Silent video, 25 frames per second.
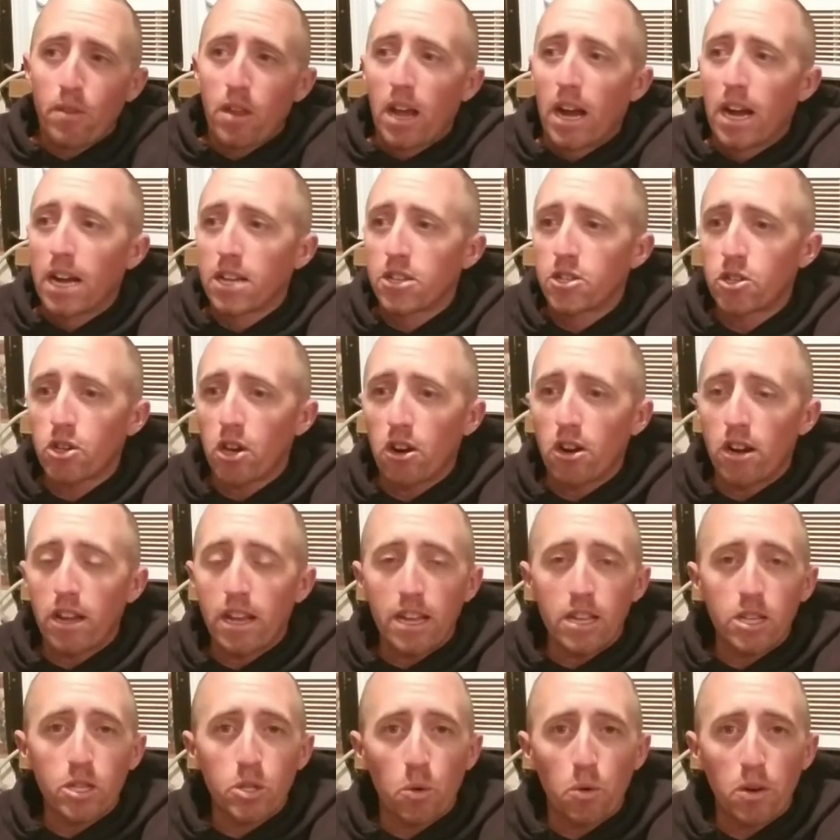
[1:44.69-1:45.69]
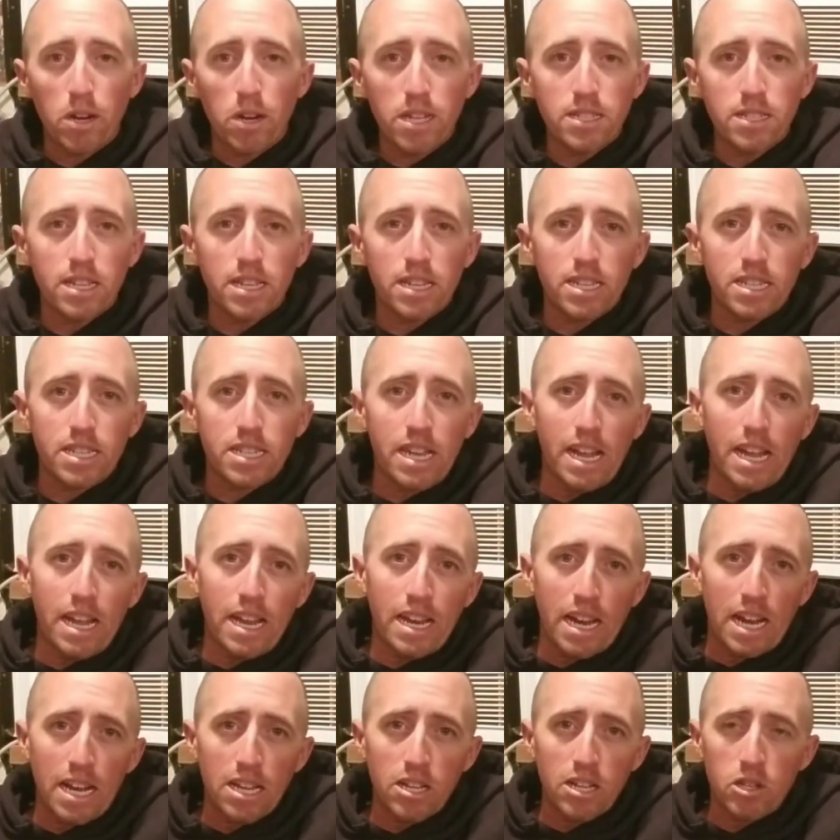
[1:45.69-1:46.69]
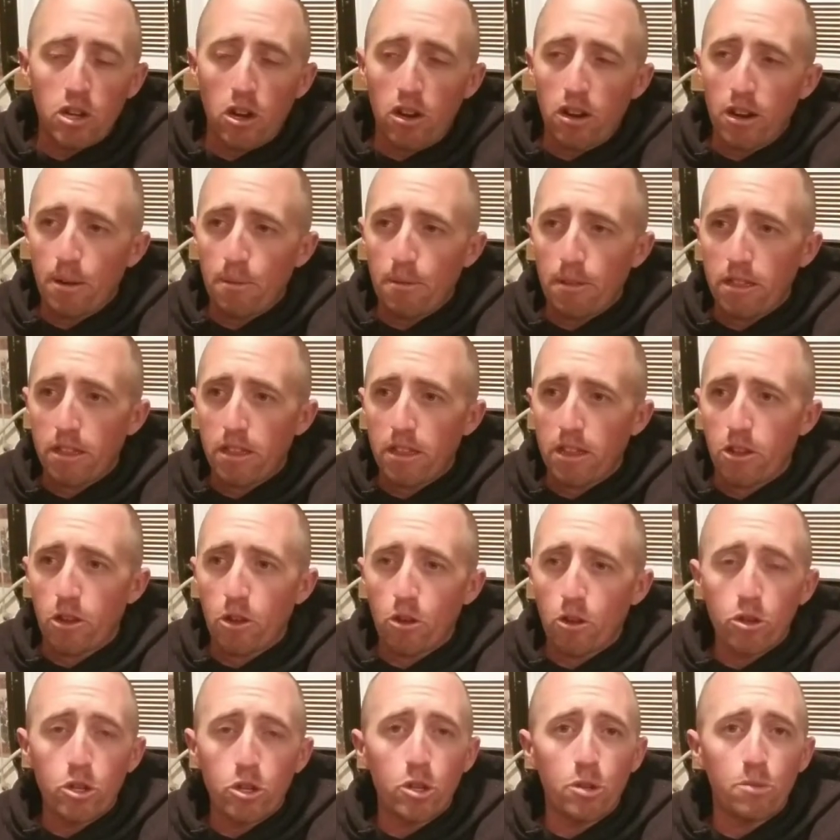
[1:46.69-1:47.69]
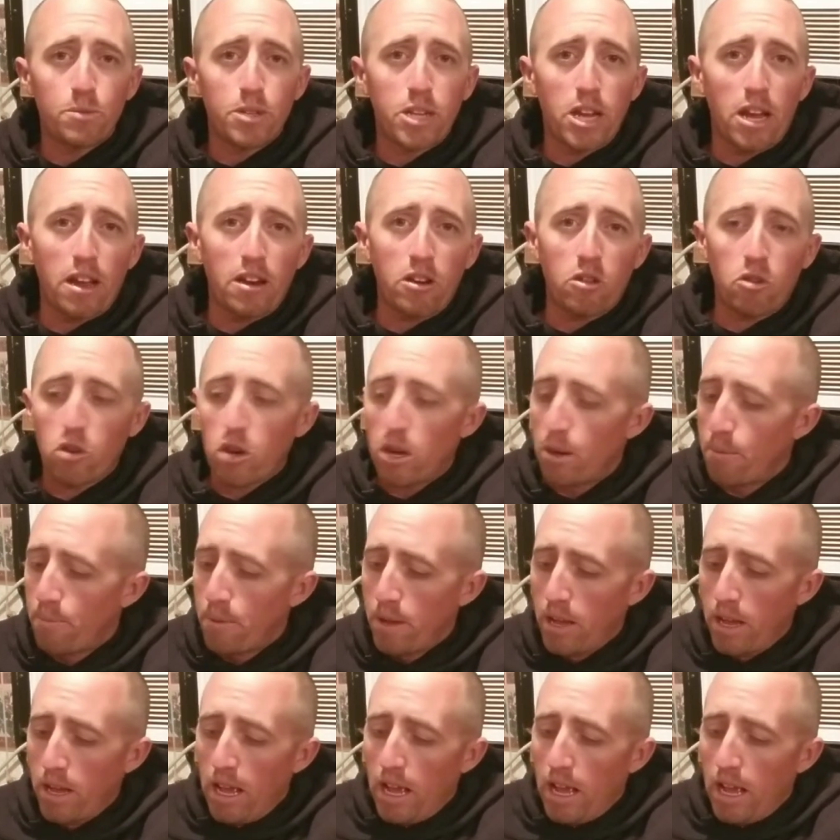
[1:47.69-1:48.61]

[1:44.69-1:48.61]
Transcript: I started in 2016. I started the YouTube channel up.